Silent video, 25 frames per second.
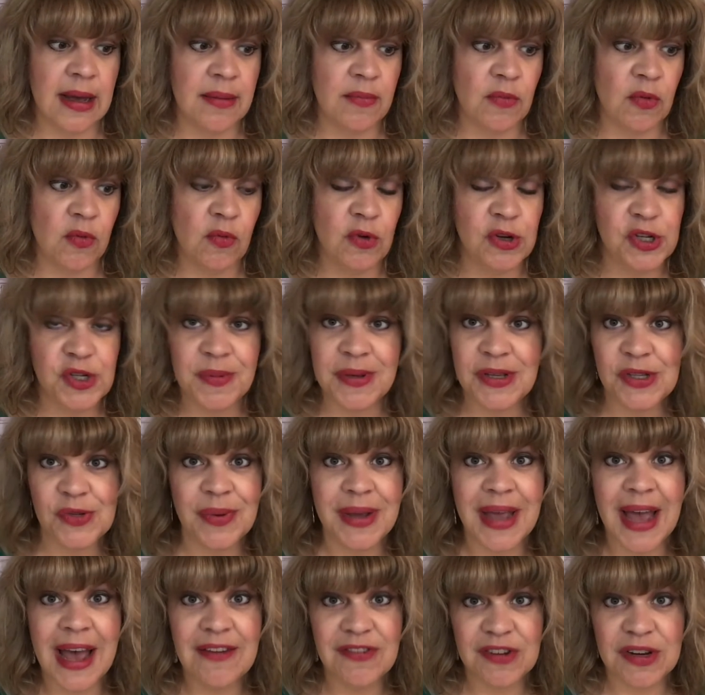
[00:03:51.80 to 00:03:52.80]
which means we
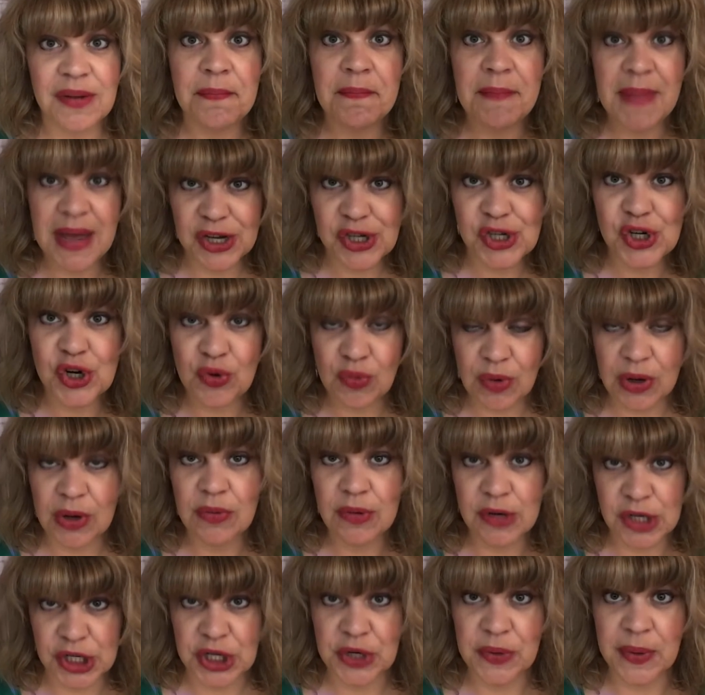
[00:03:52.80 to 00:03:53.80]
have to measure what
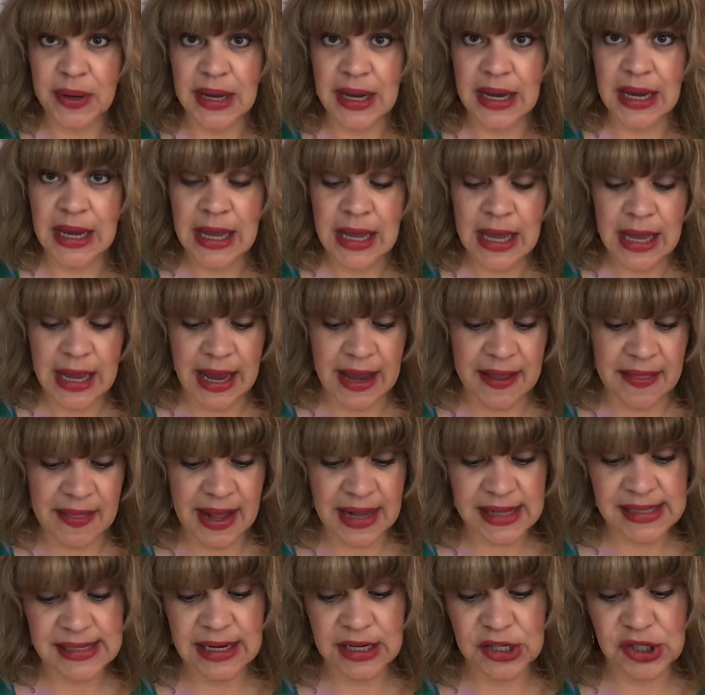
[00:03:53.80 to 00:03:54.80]
we're doing. And
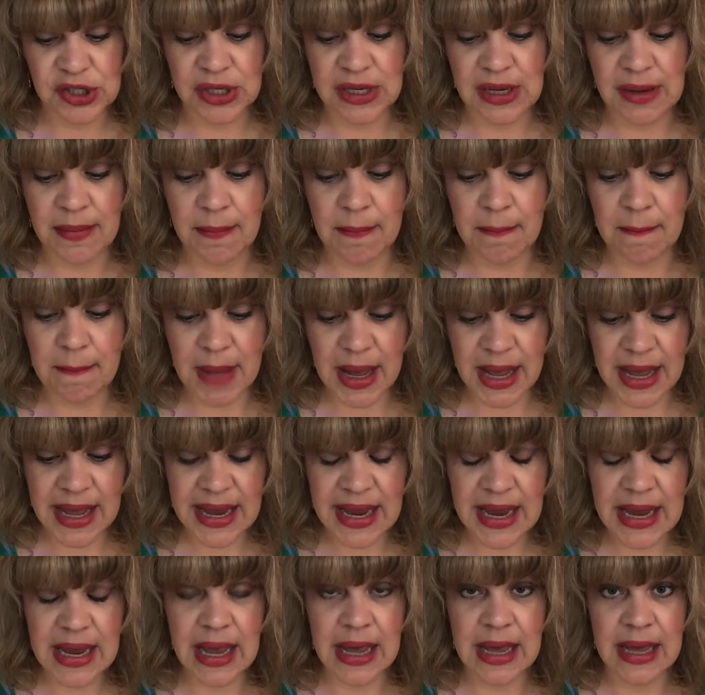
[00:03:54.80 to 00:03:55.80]
that's actually
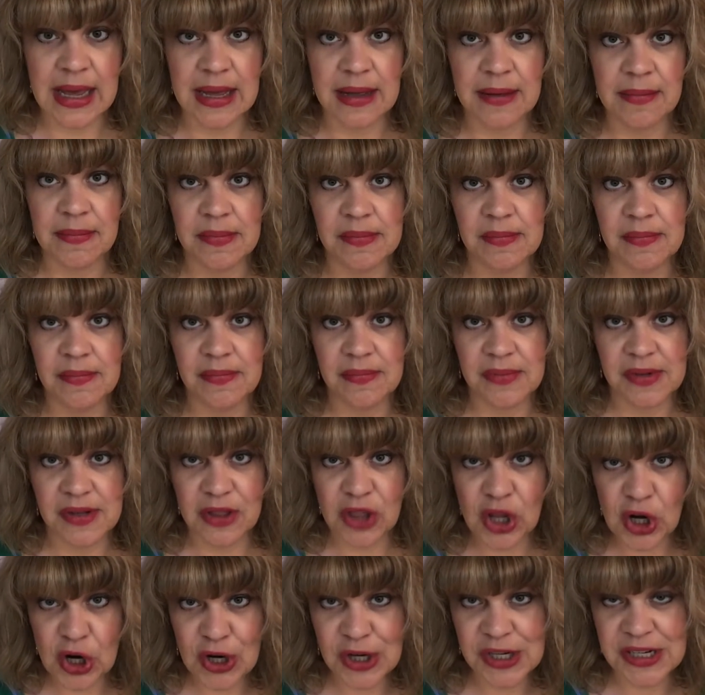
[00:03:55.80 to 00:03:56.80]
my
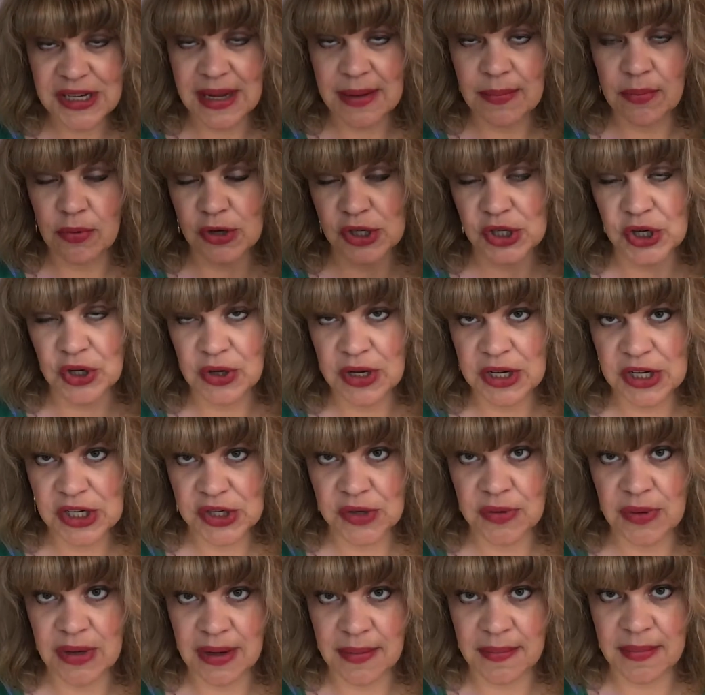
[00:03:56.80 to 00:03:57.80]
third tip, which I'll get
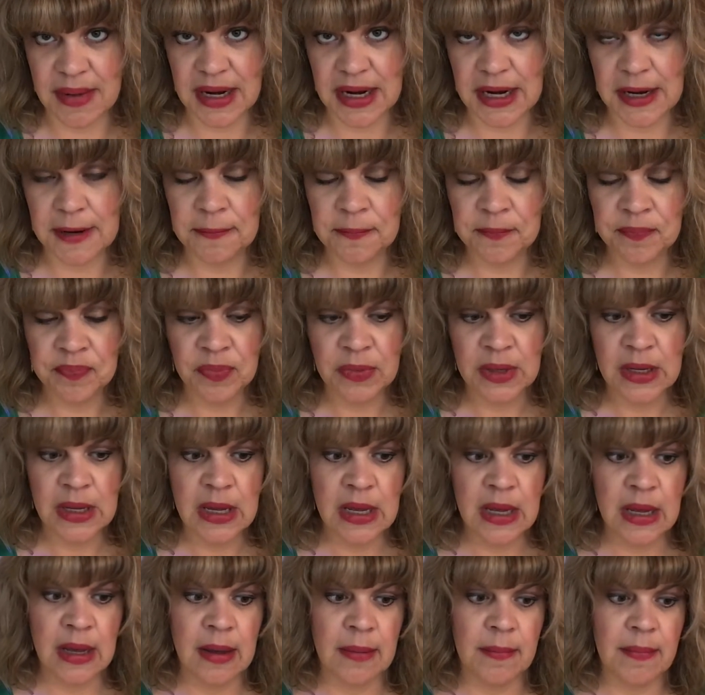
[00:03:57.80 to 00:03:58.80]
to in a minute.
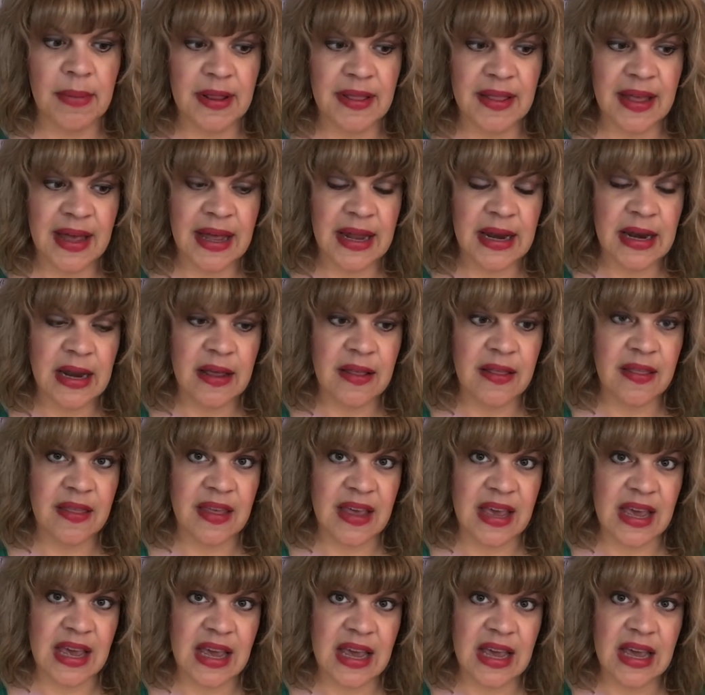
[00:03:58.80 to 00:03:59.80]
But then
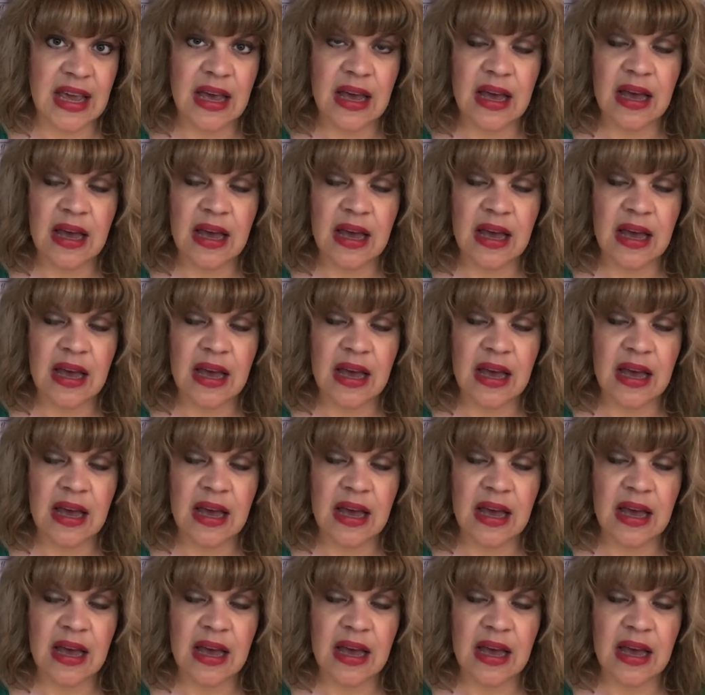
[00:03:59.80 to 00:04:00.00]
the